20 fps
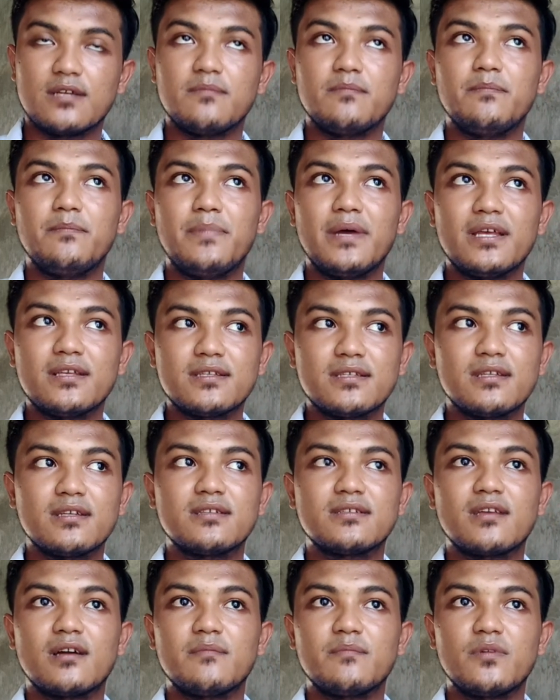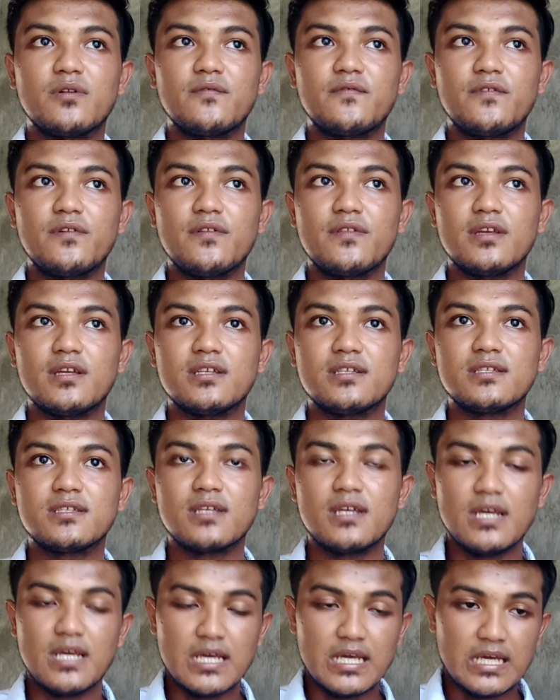And best example for
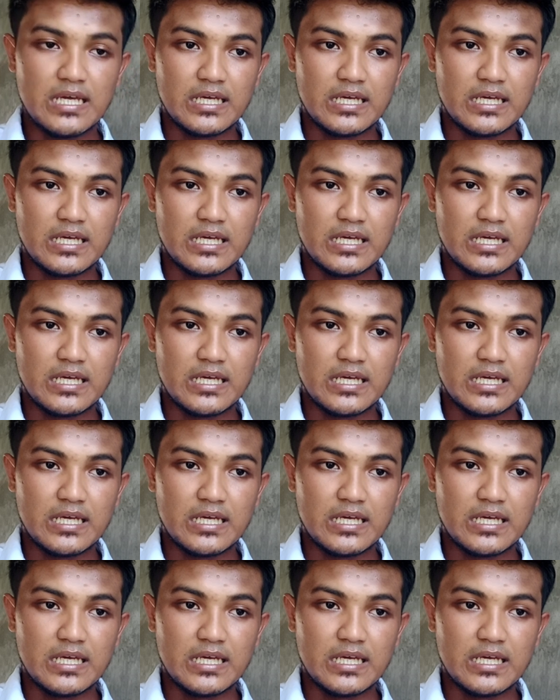this